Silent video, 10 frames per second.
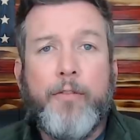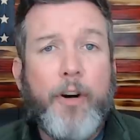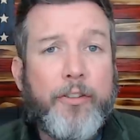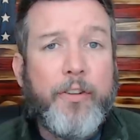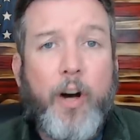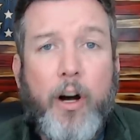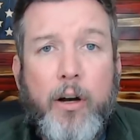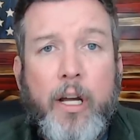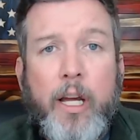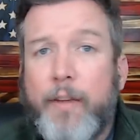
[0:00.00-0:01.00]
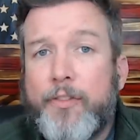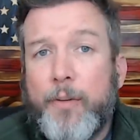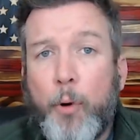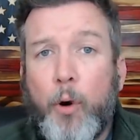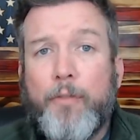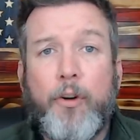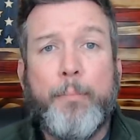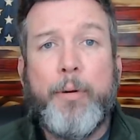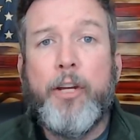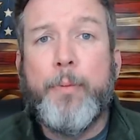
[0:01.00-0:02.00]
First of all, if support for
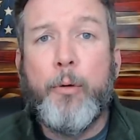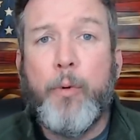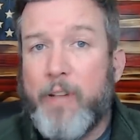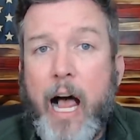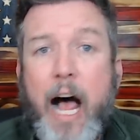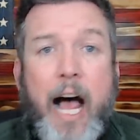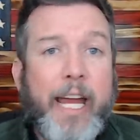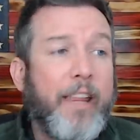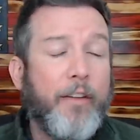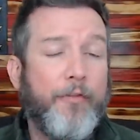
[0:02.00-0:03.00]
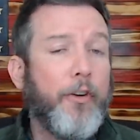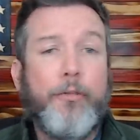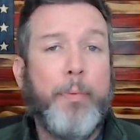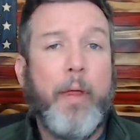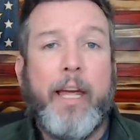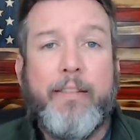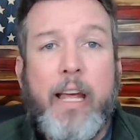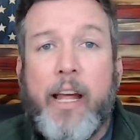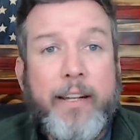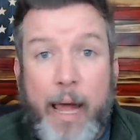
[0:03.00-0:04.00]
impeachment was high in the first place,
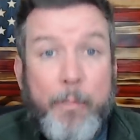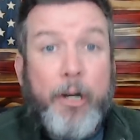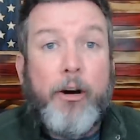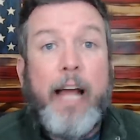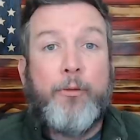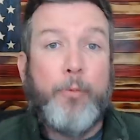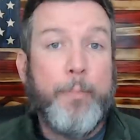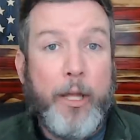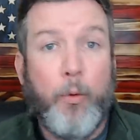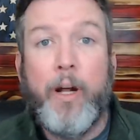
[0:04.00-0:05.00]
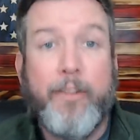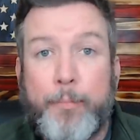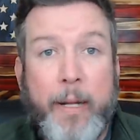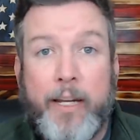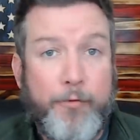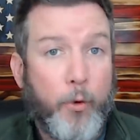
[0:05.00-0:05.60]
Democrats would be the ones spending